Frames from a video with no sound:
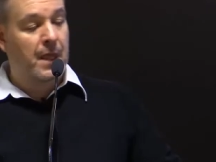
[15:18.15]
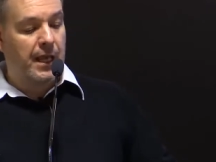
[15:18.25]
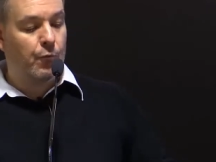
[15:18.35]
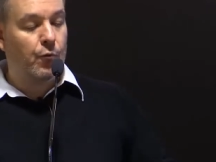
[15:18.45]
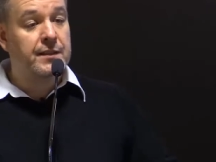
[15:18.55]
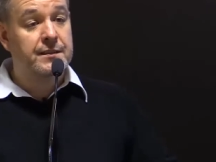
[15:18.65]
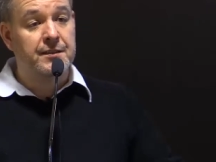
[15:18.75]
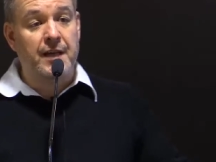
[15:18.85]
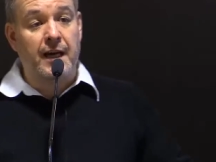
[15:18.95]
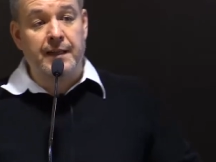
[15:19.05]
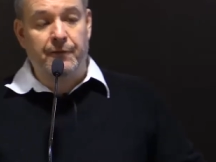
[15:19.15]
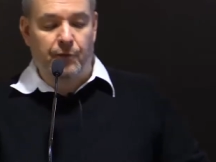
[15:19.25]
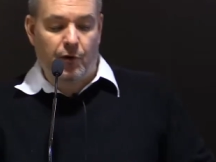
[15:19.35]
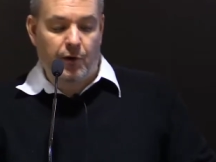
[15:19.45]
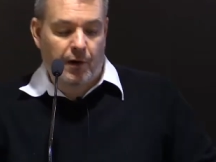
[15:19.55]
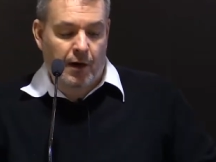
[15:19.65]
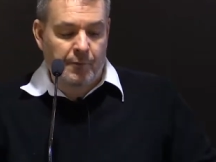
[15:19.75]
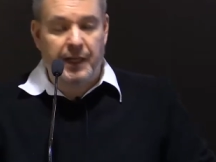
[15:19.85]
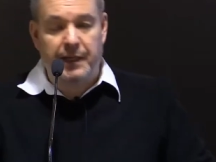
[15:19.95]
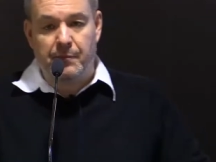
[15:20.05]
It was designed for
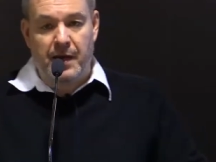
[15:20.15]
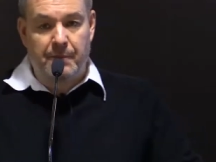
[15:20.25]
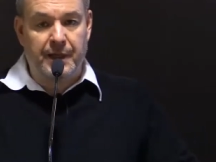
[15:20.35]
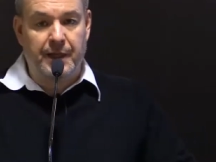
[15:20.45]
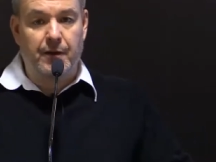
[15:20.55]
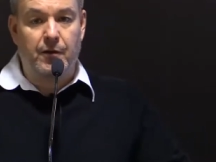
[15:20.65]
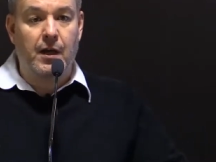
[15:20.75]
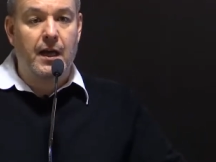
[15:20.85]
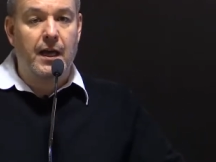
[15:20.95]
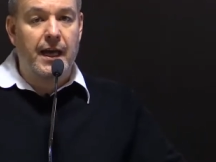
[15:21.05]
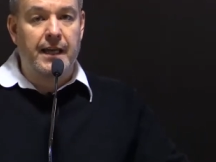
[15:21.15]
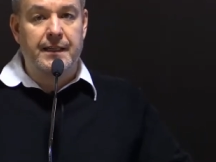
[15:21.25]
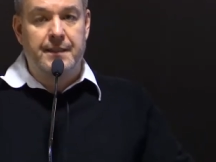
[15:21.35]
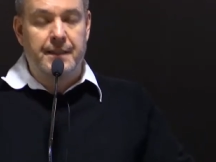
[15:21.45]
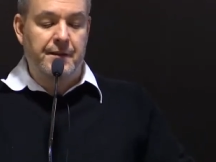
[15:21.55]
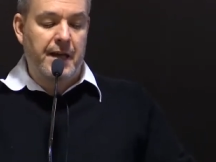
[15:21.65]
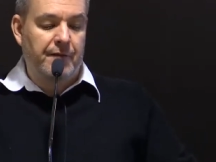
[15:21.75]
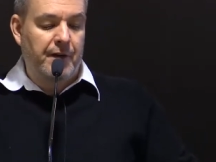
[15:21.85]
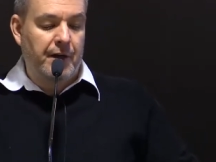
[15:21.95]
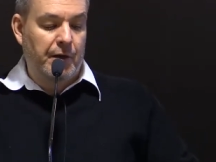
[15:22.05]
automated mapping though, and it did
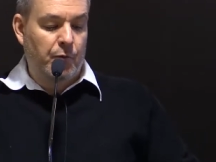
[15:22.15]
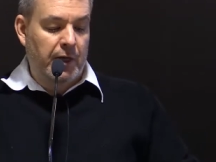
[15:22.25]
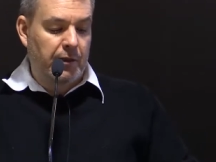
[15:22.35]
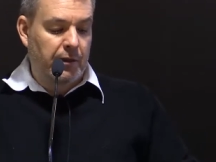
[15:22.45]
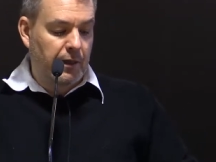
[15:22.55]
that very well.